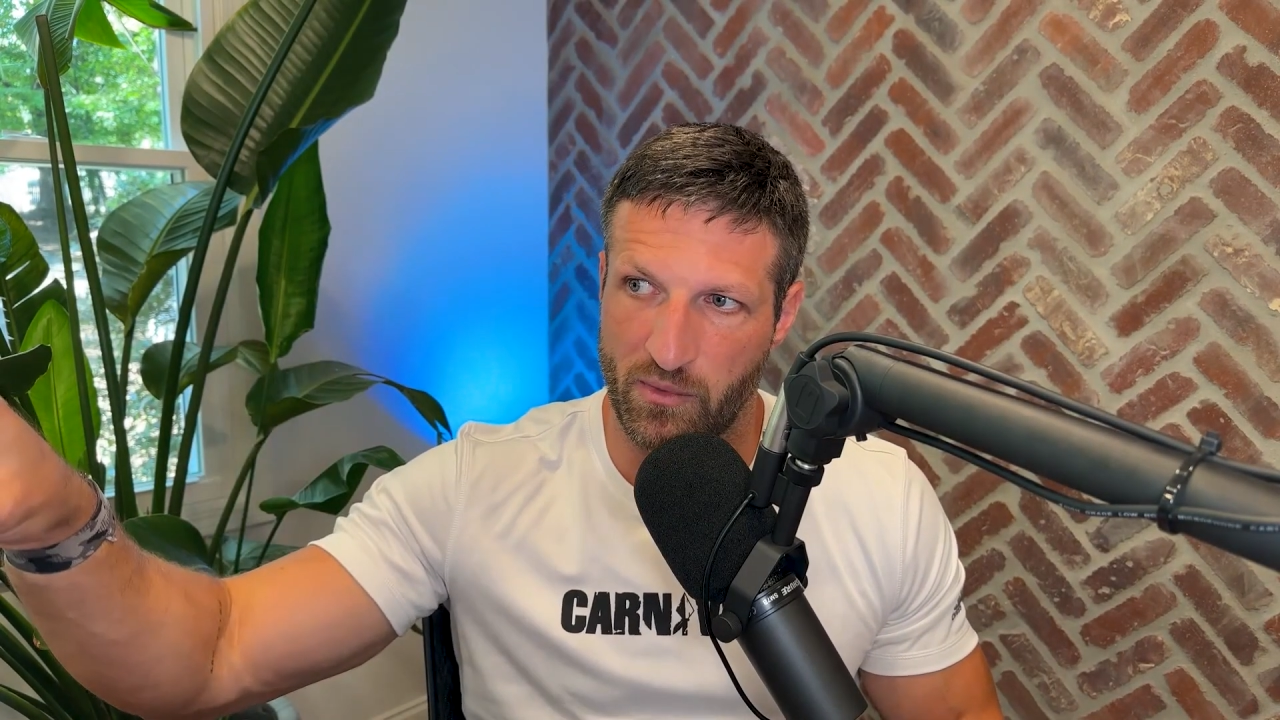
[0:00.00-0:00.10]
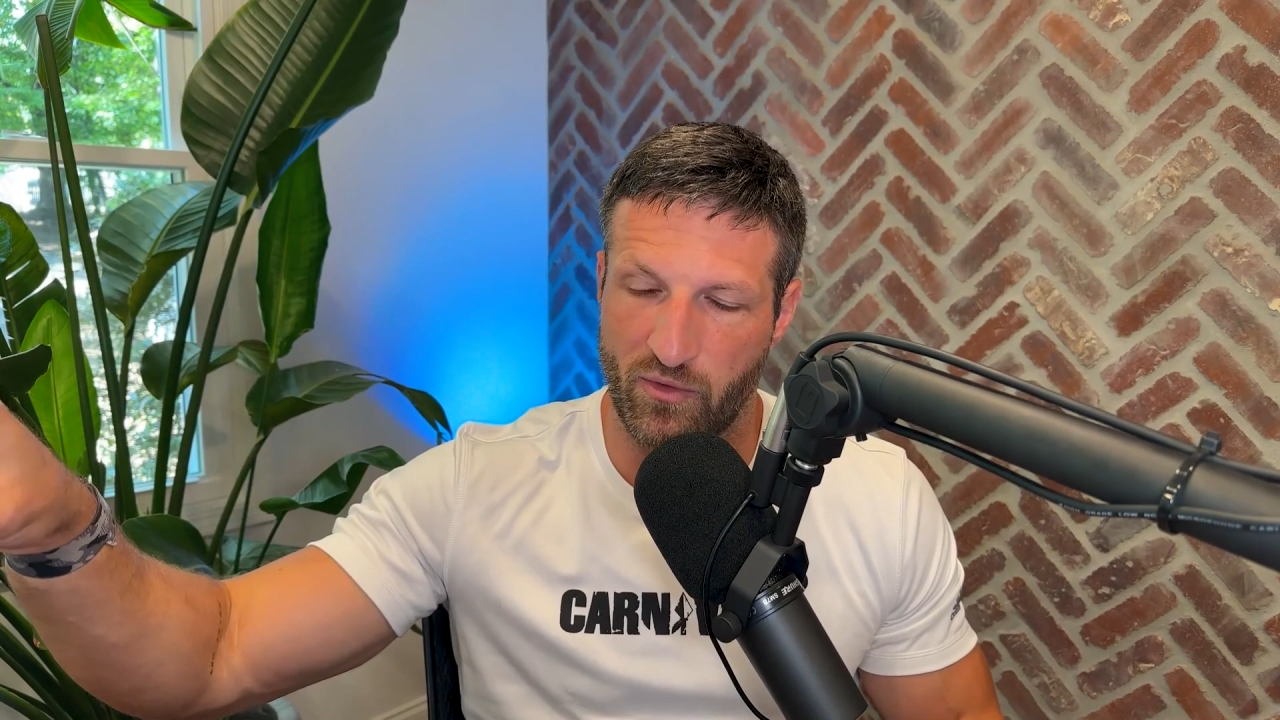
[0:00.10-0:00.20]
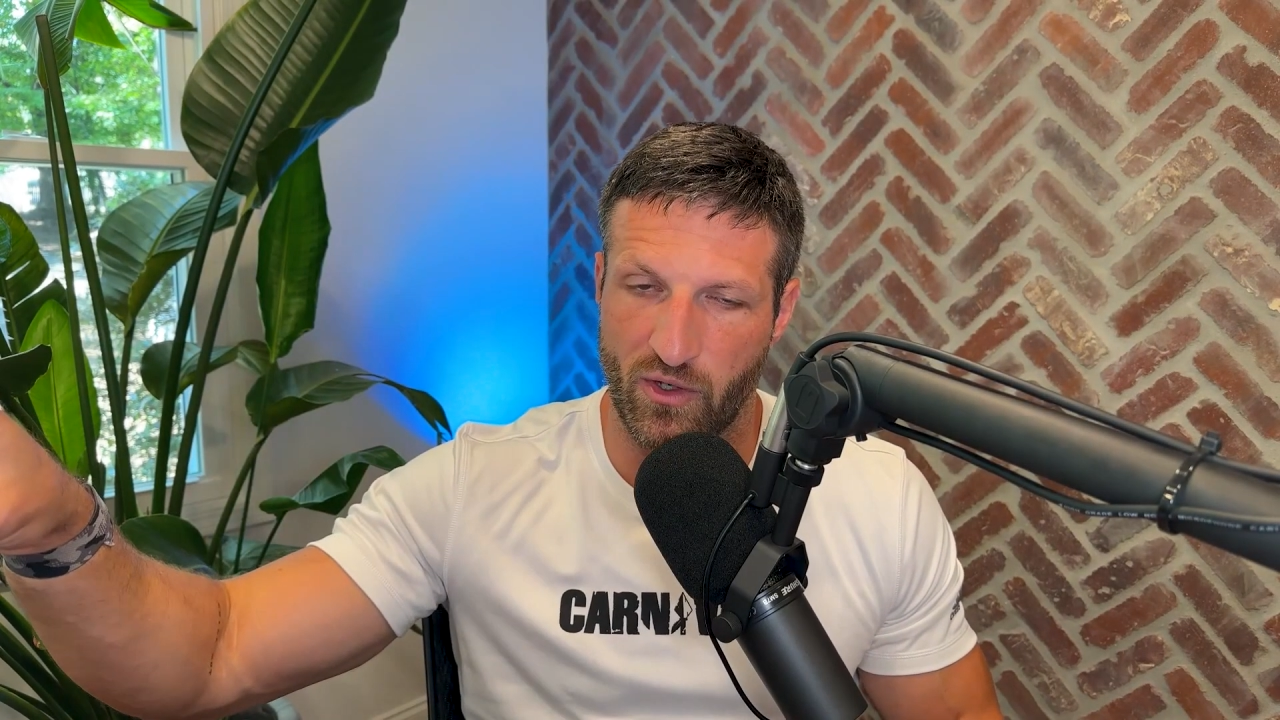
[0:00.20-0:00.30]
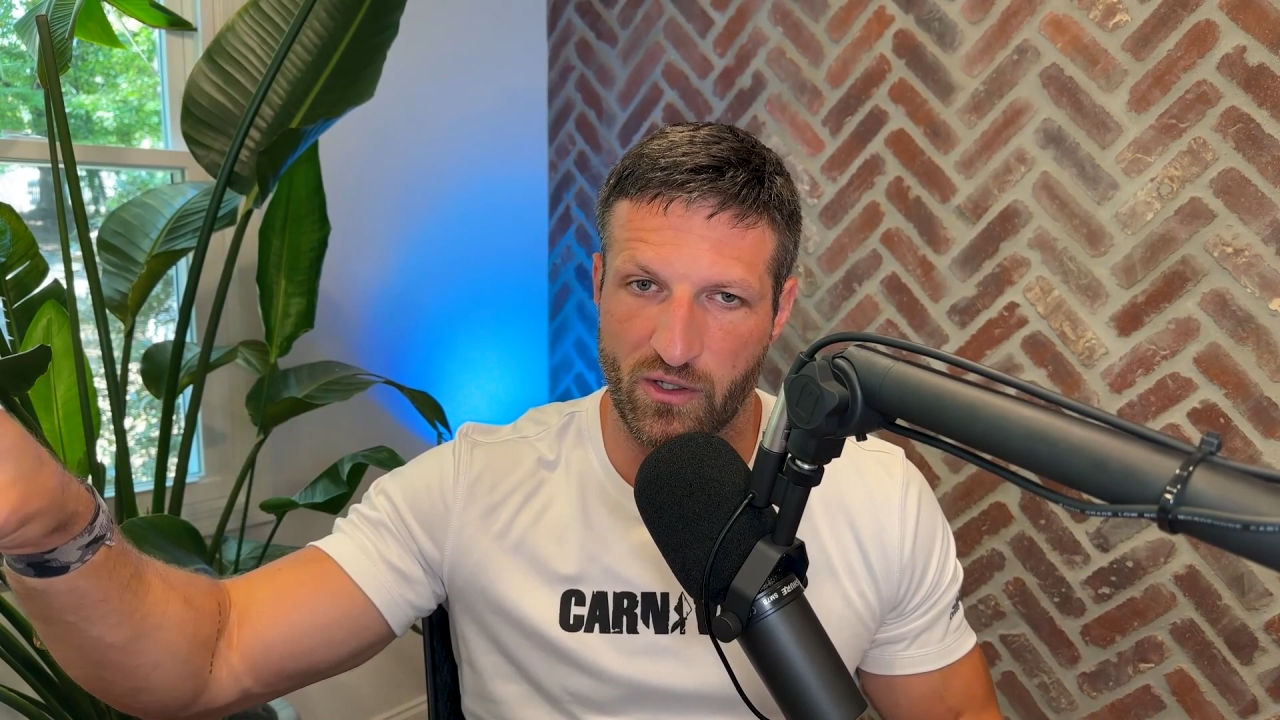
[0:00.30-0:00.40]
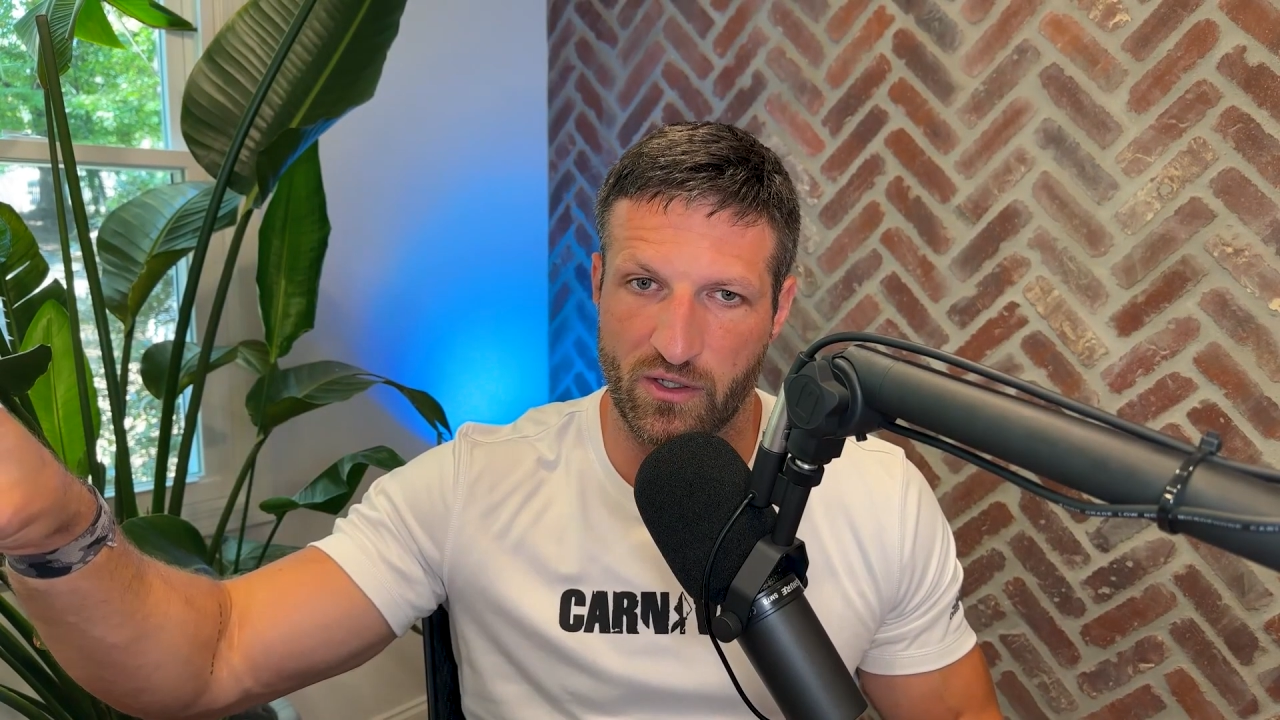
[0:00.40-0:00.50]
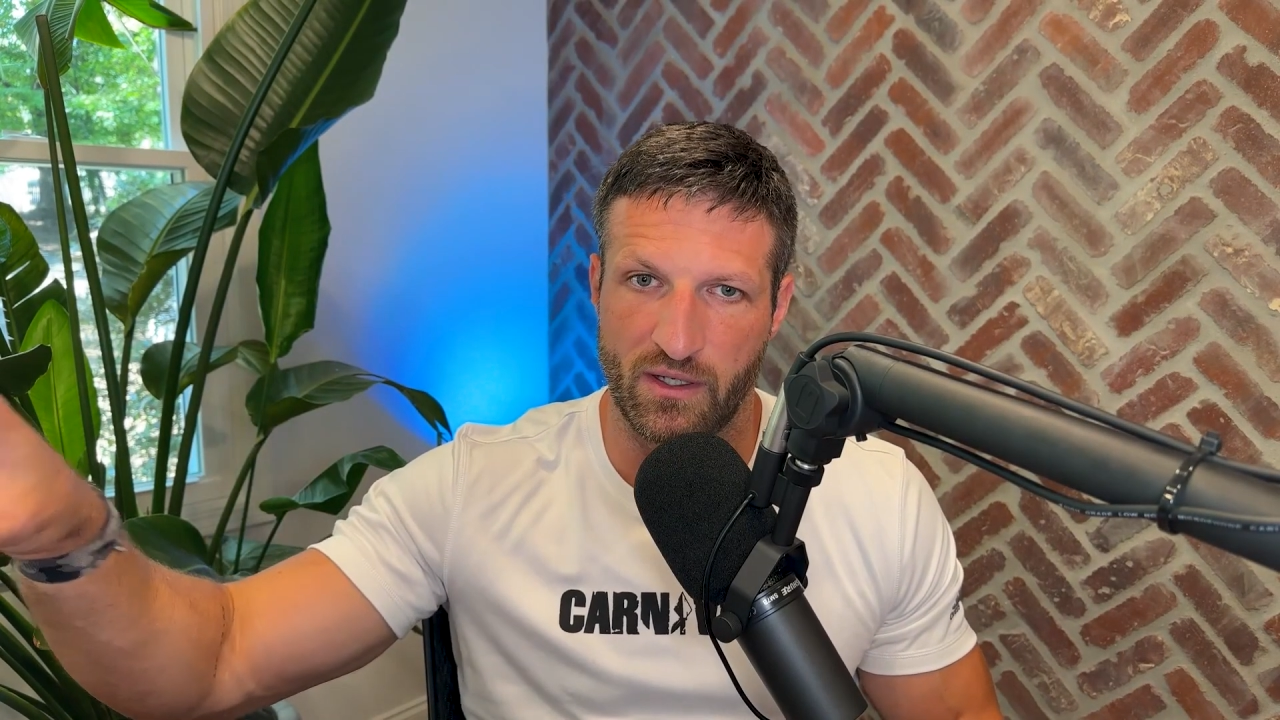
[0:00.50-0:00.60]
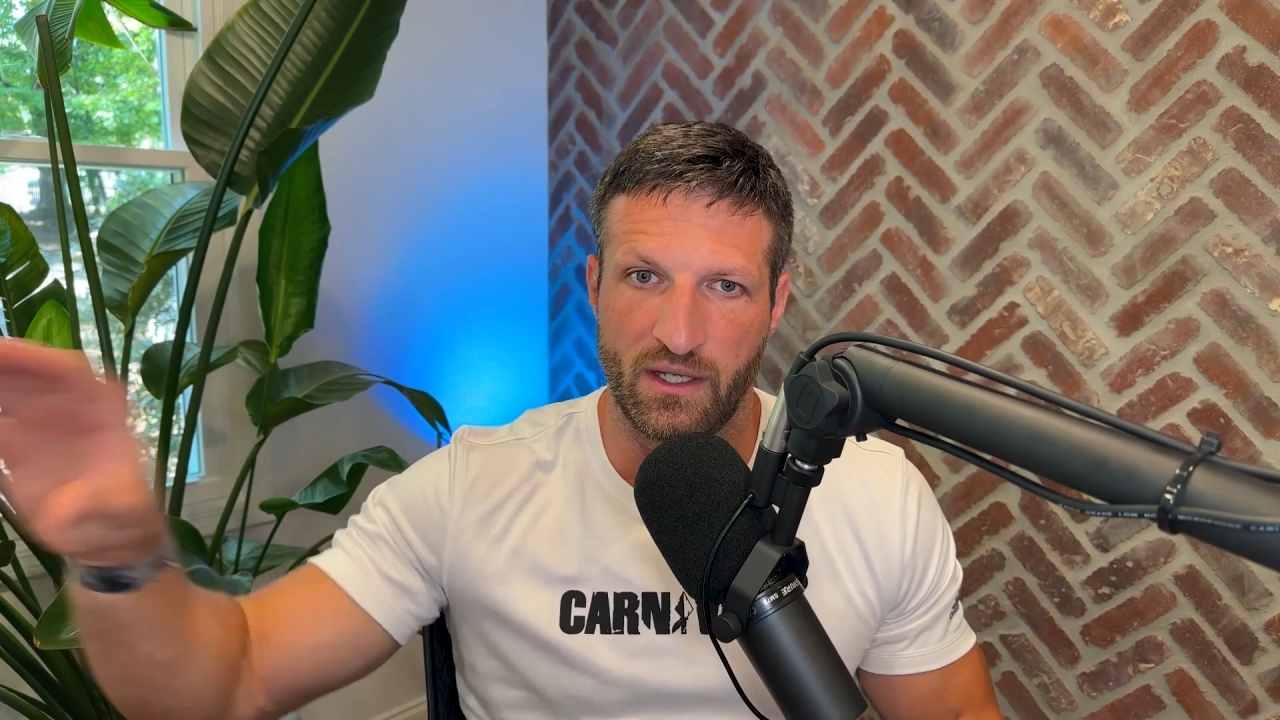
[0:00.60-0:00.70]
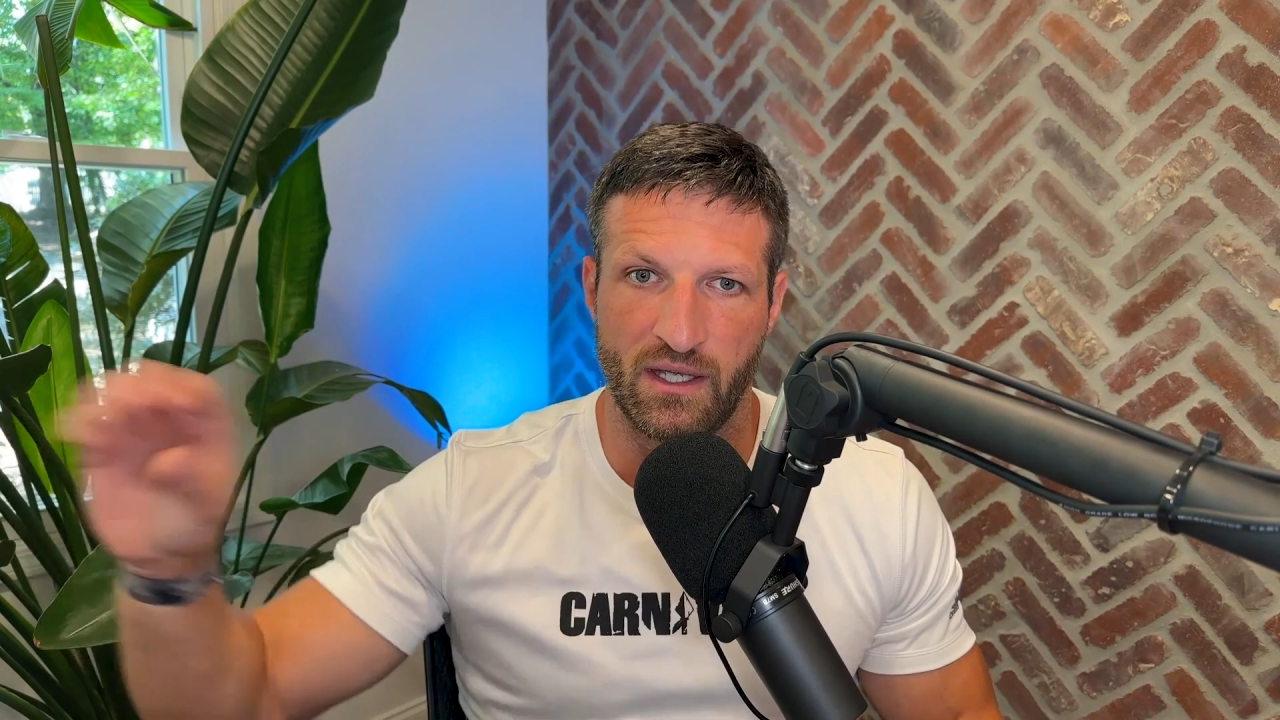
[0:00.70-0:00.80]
the flock,